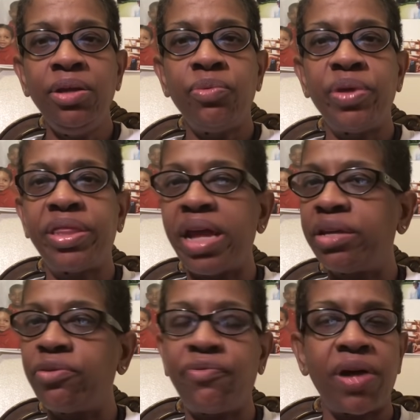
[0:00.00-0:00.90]
We
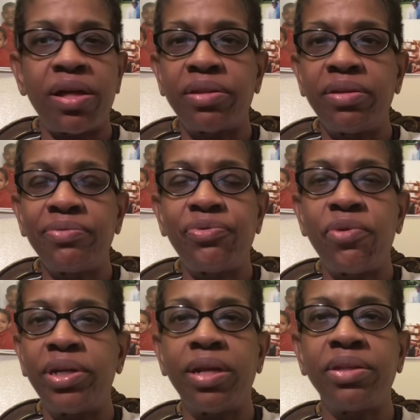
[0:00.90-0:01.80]
thank you, Father, for
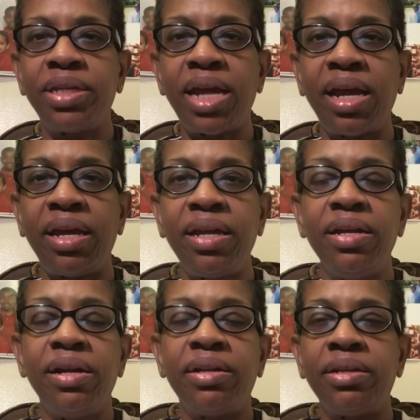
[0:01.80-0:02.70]
another day,
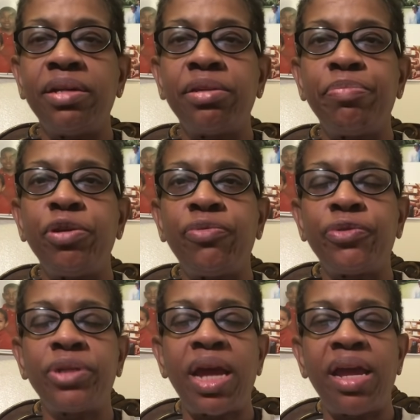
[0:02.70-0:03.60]
another beautiful
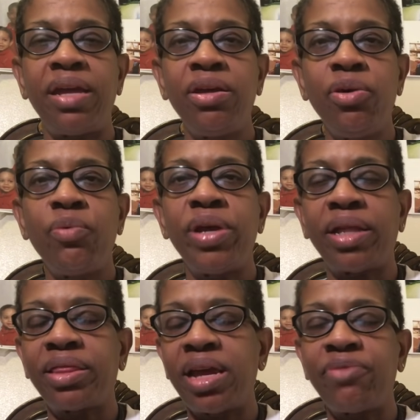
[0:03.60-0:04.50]
day. We are
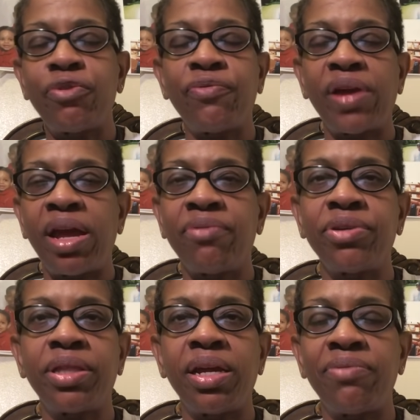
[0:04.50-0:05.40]
thankful for
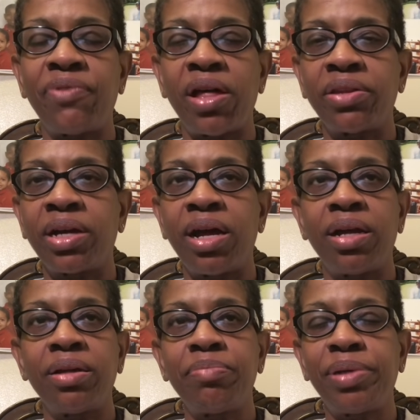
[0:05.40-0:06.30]
everything, Father
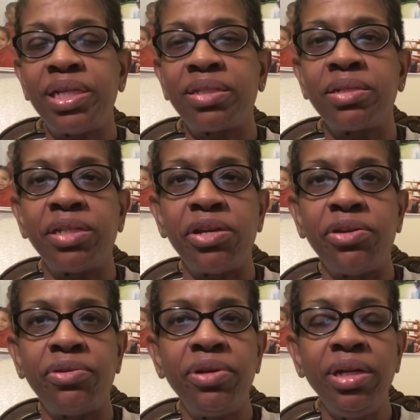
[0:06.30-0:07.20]
God. Please
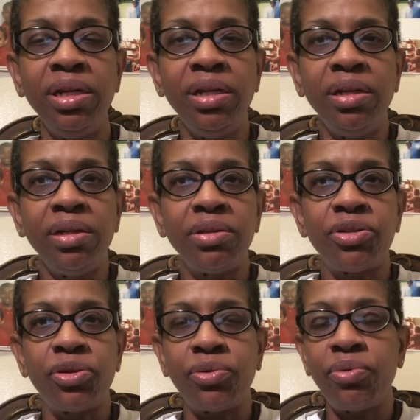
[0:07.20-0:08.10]
continue
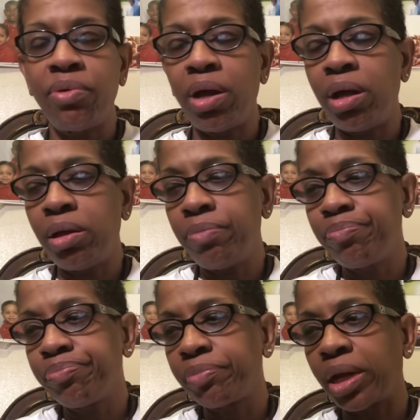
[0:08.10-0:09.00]
to uh,
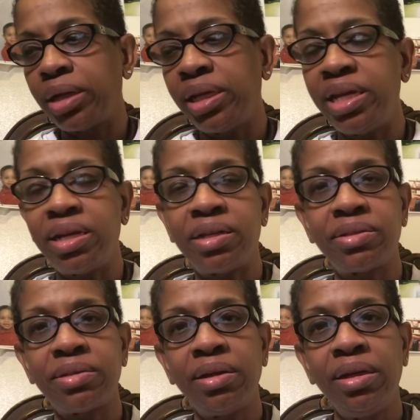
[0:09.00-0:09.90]
lead
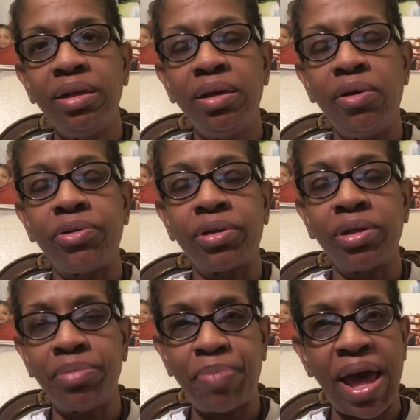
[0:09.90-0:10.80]
us on a
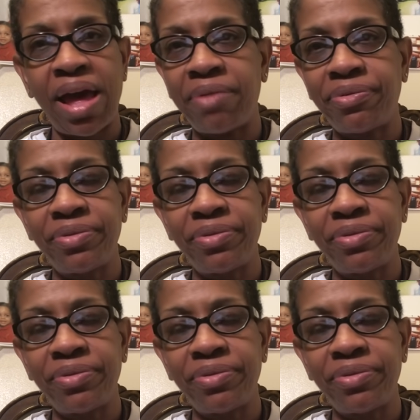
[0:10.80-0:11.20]
good path.